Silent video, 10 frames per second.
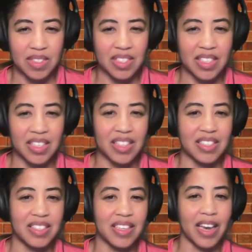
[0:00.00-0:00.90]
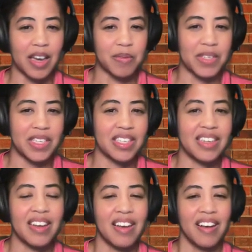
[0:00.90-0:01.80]
did this happen
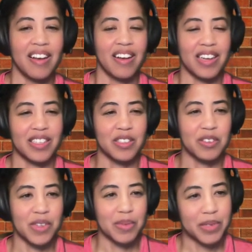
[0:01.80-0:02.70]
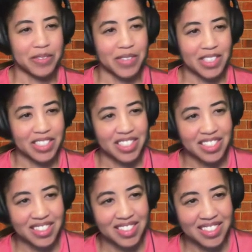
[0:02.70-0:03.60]
on November
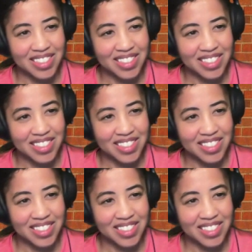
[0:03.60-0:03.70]
1st?